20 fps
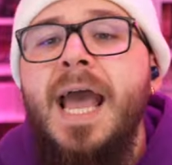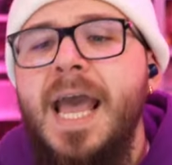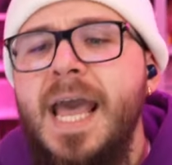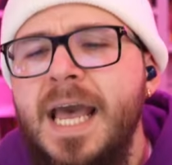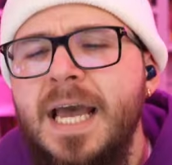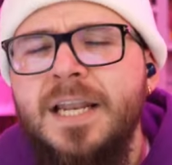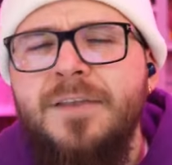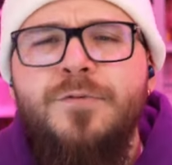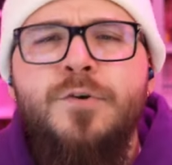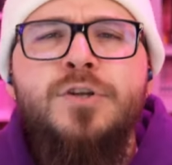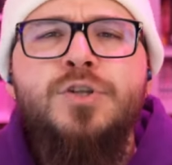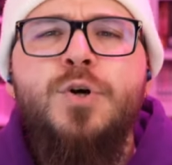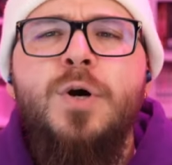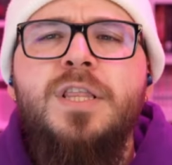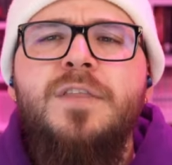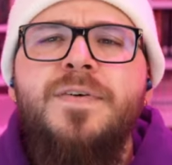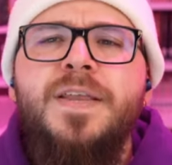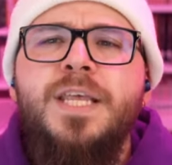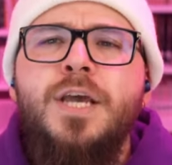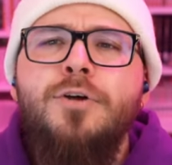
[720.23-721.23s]
And if you
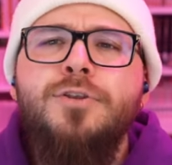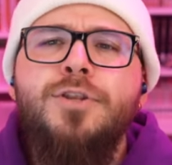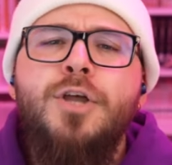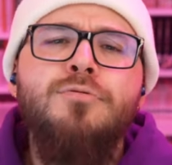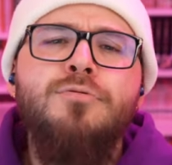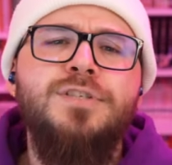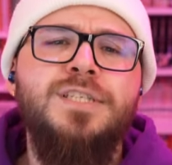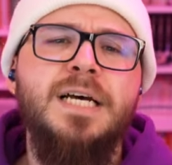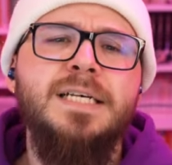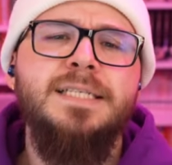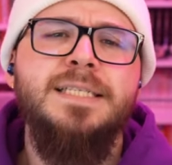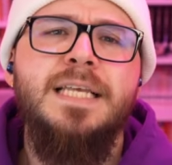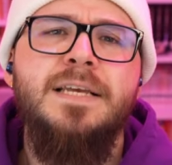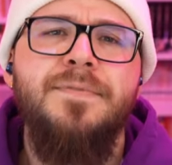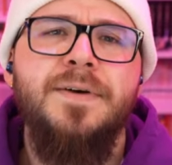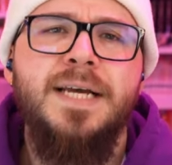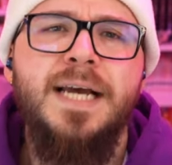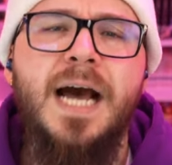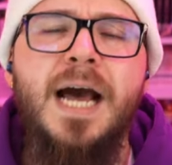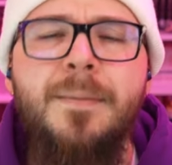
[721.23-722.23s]
enjoyed the video, don't just leave
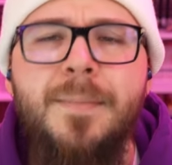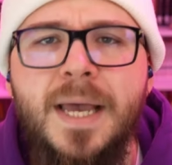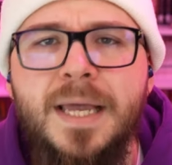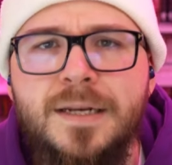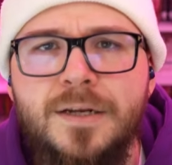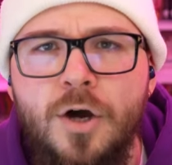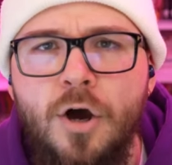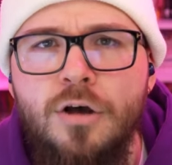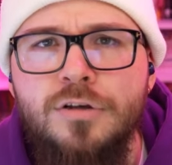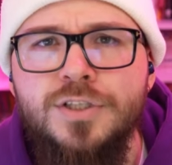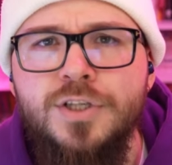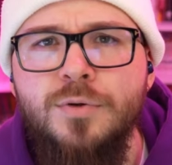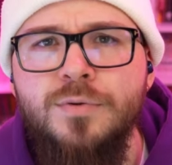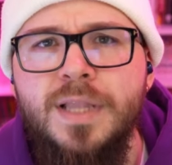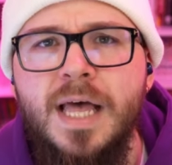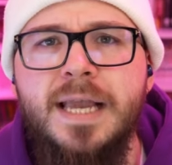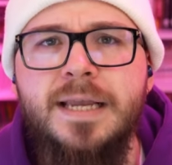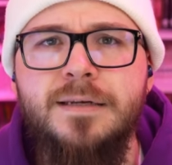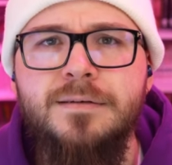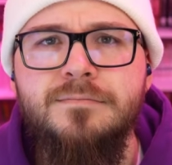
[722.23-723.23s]
a comment. Also
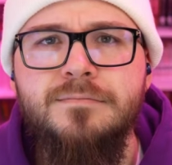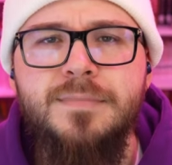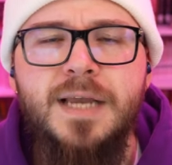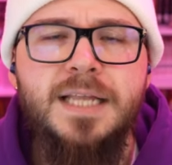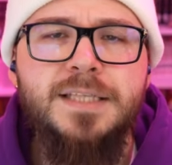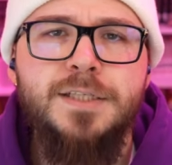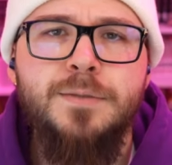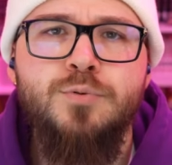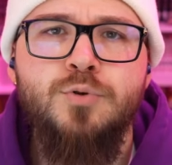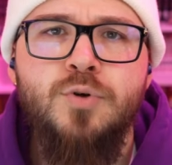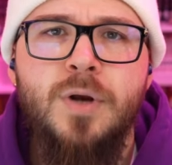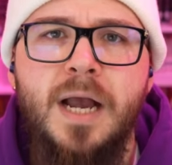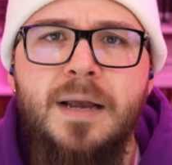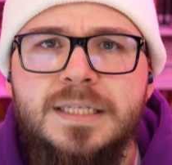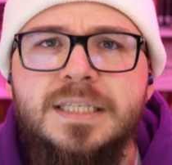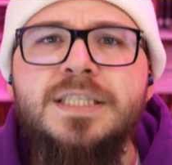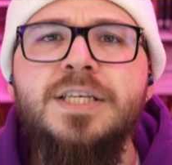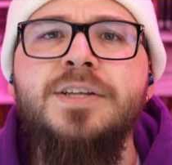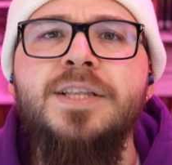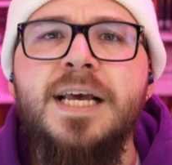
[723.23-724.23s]
like and
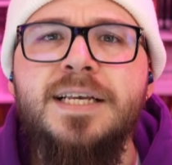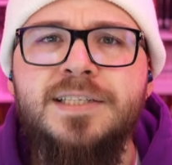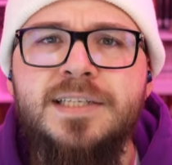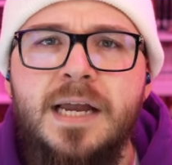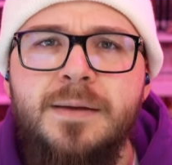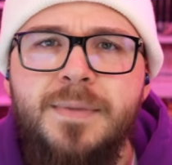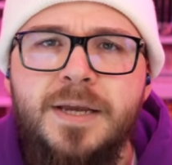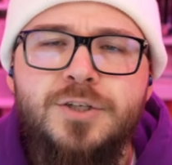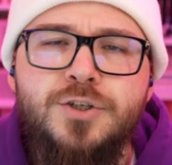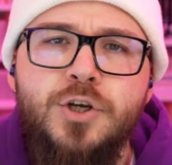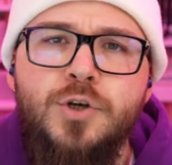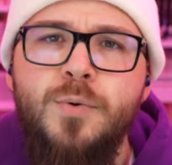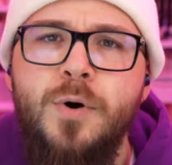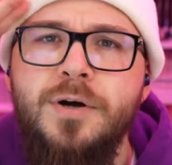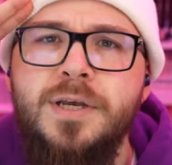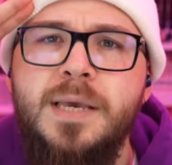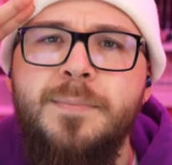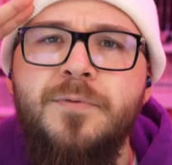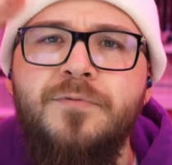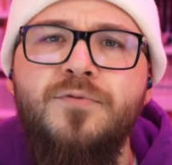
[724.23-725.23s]
subscribe. Till next time, make sure you all
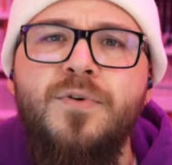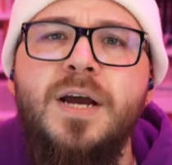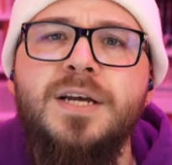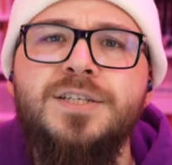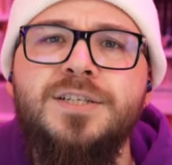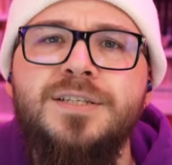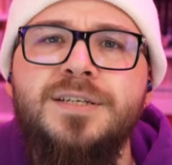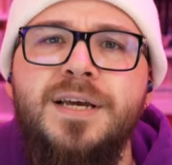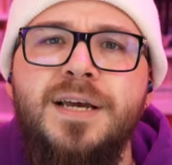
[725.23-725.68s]
keep it fresh.